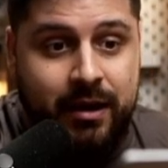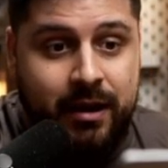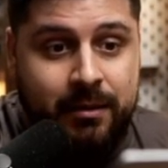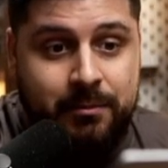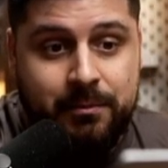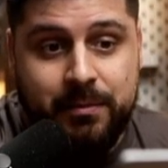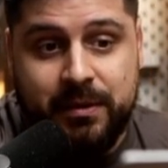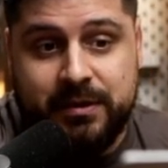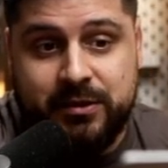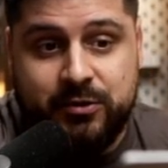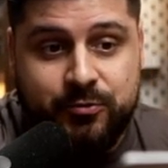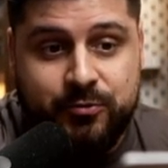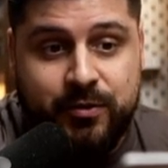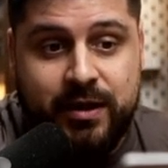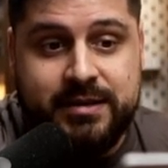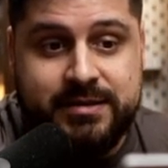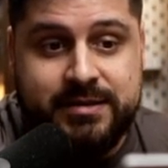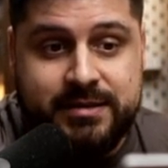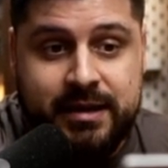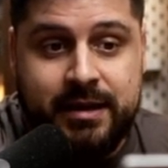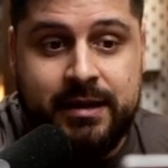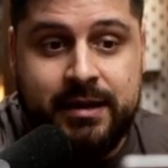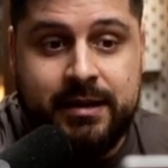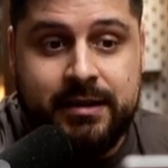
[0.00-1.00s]
But try
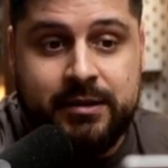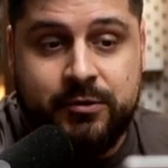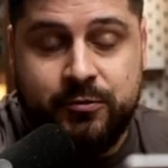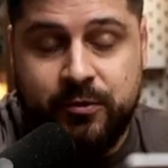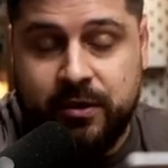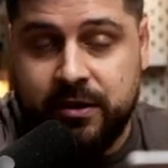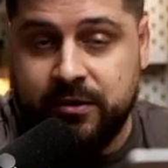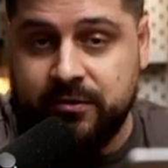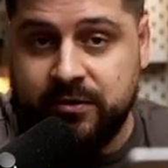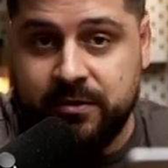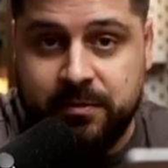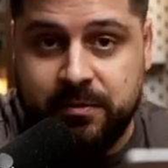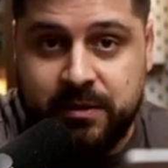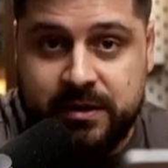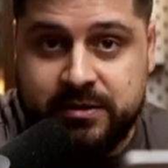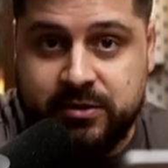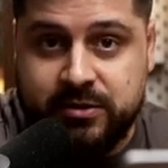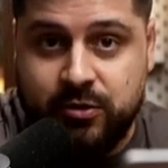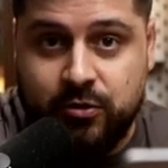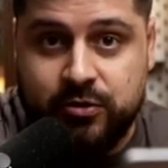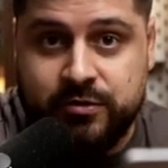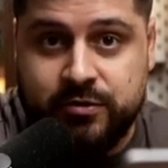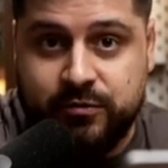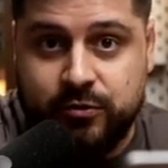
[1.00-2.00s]
selling a 300 bucks
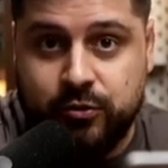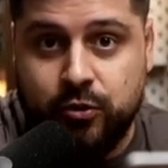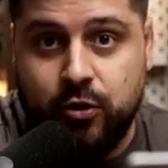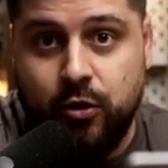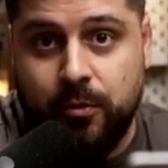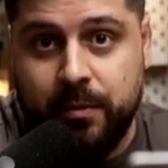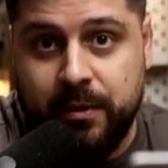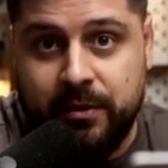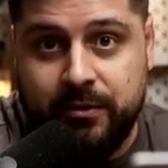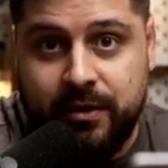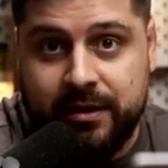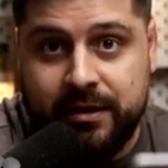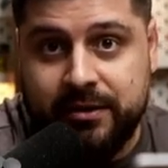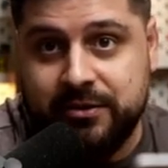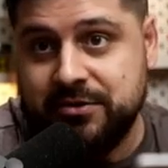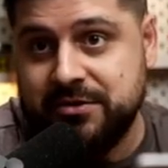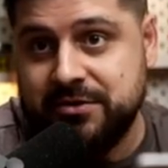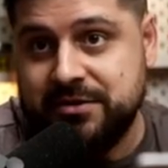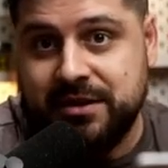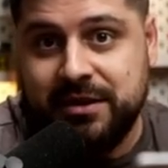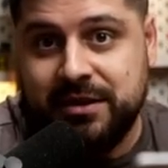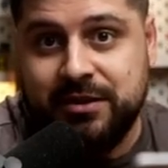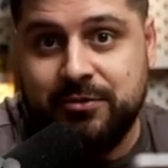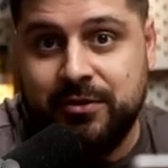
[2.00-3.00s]
course for
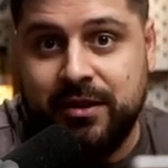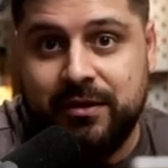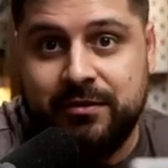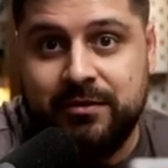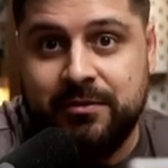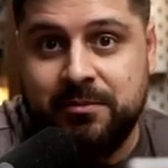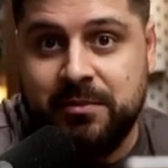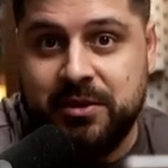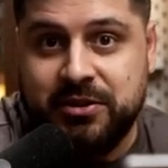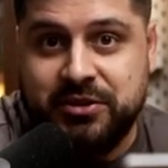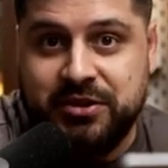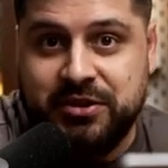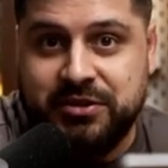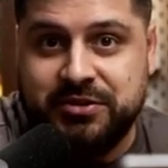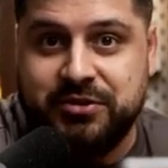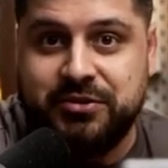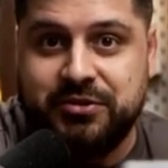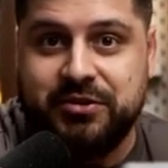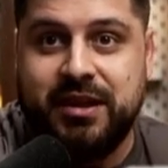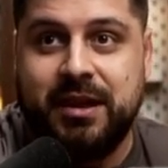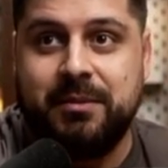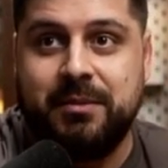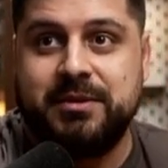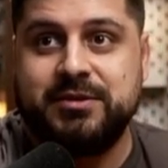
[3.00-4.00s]
copywriters and you have a much
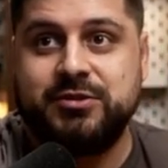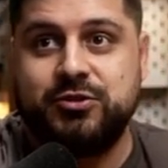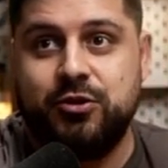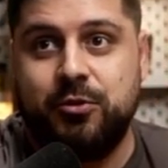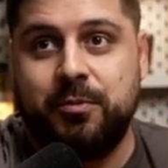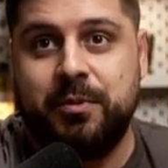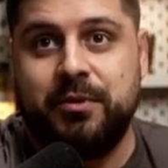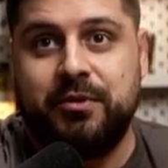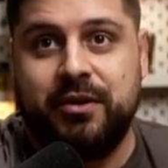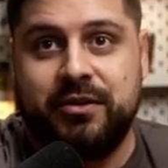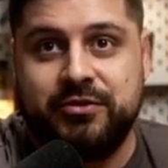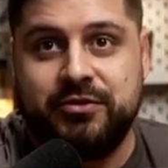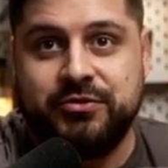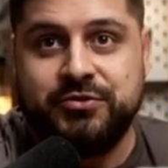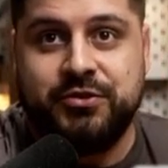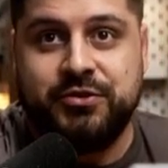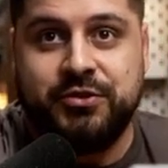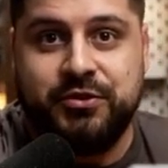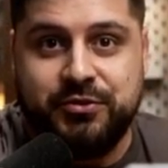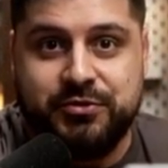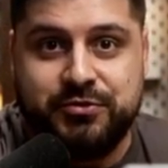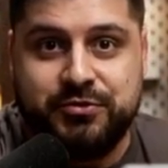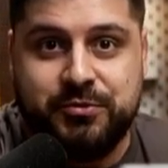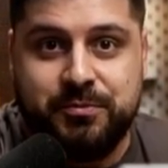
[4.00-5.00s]
easier time because copywriters are
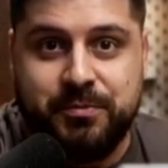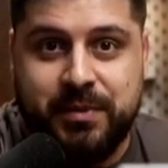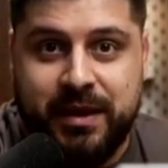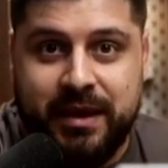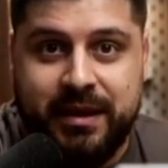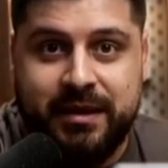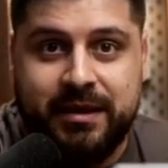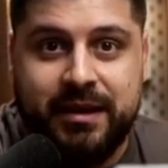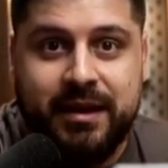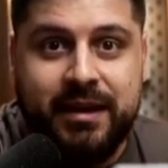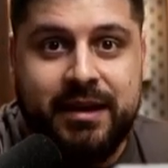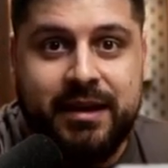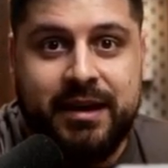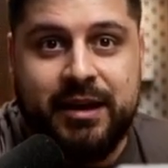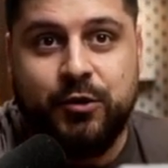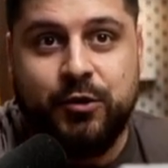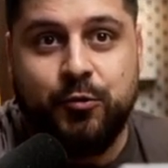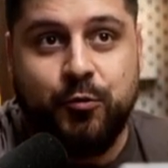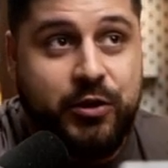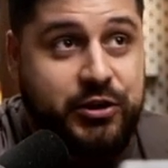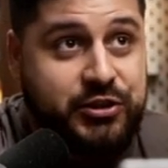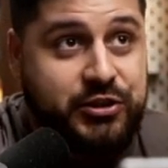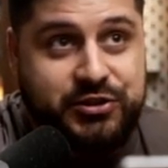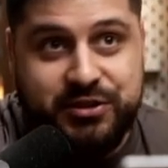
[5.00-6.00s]
used to paying
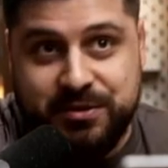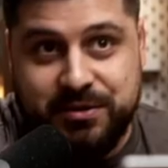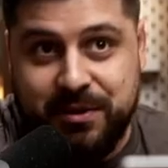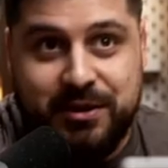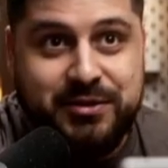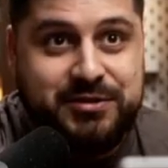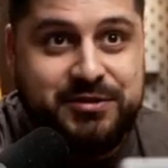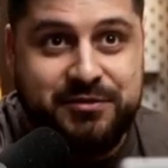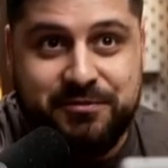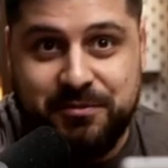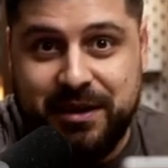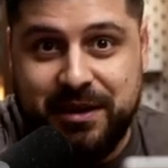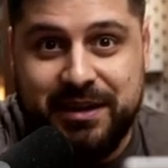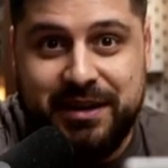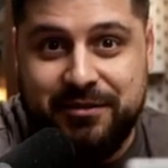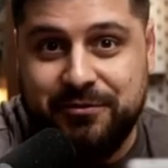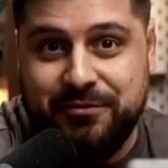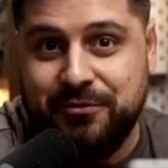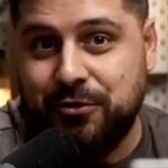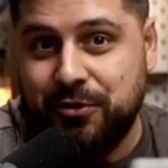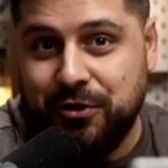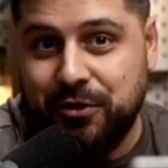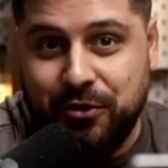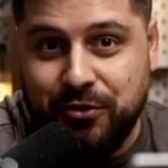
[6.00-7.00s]
egregious amounts of money
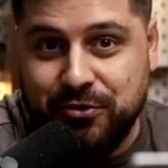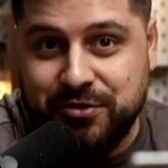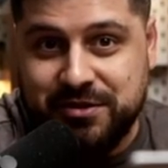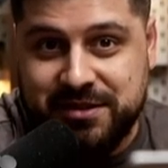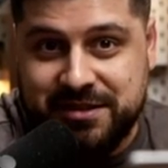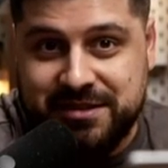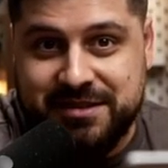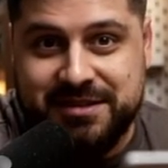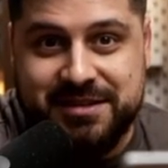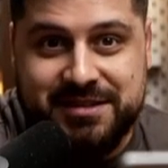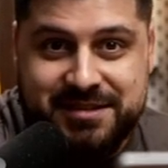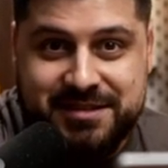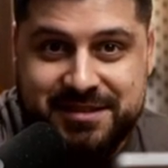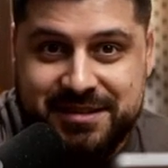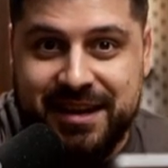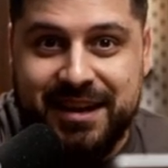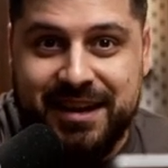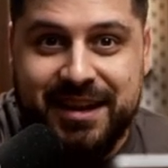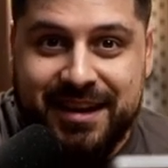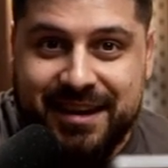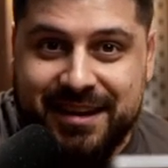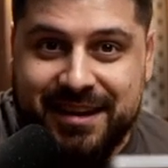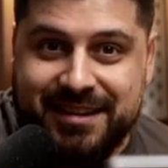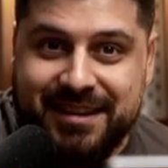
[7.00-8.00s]
for courses because
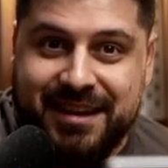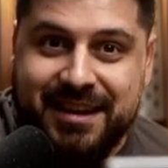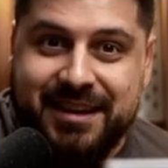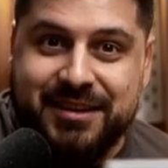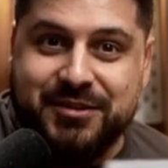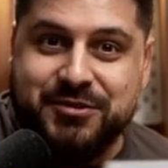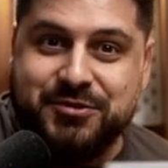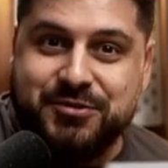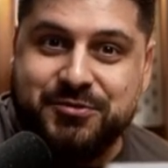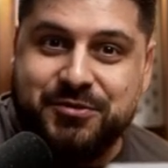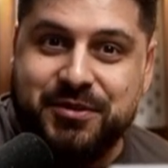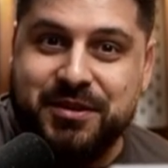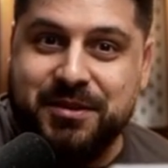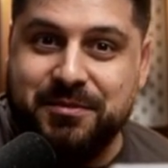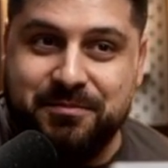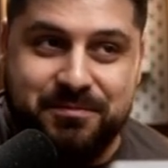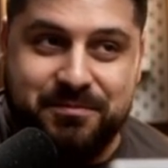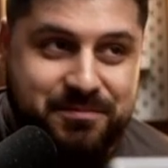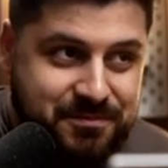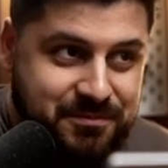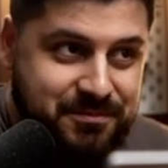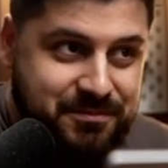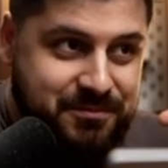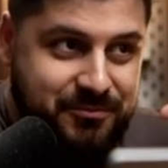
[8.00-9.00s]
the industry
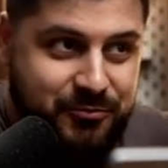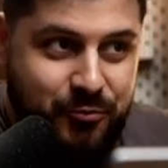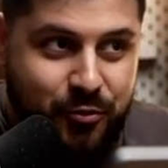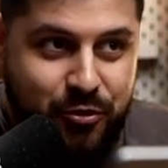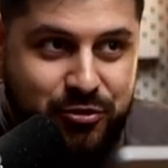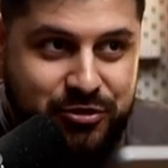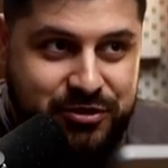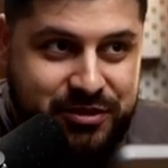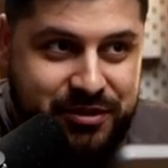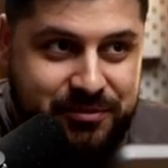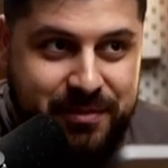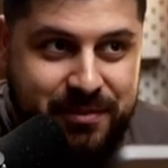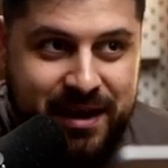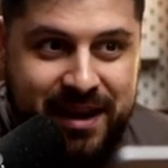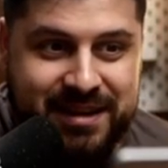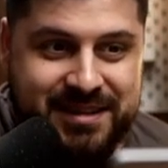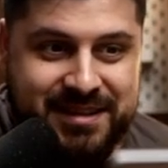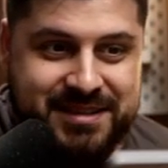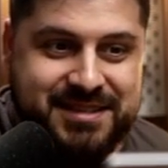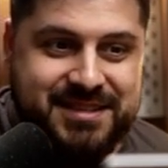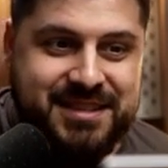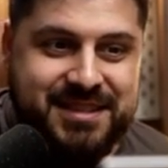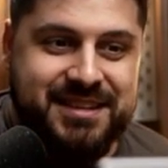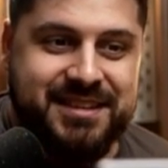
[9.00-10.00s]
warped their
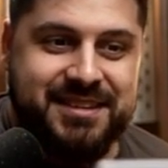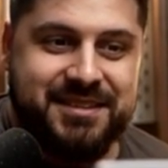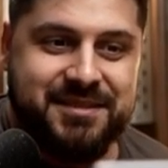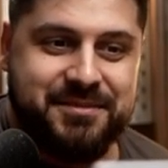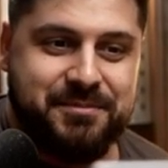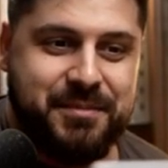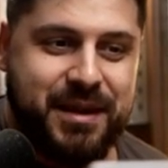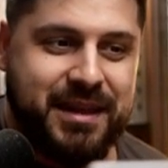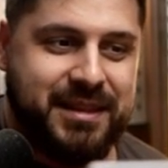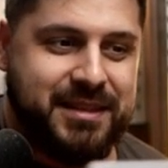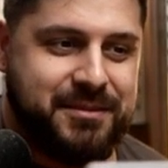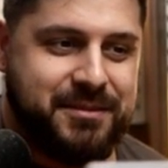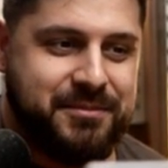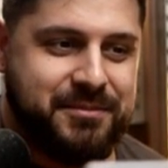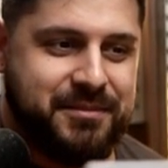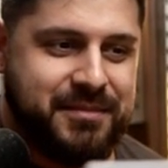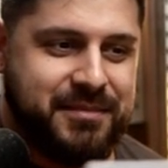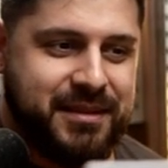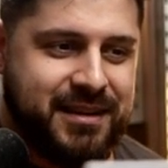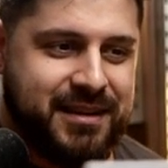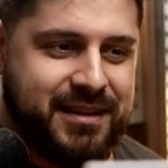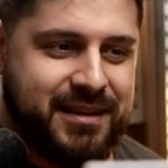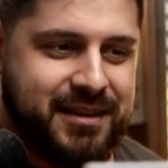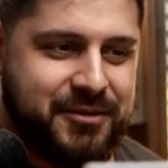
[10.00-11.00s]
minds and made them
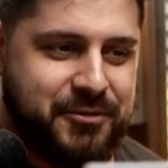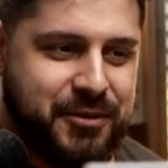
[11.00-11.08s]
uh,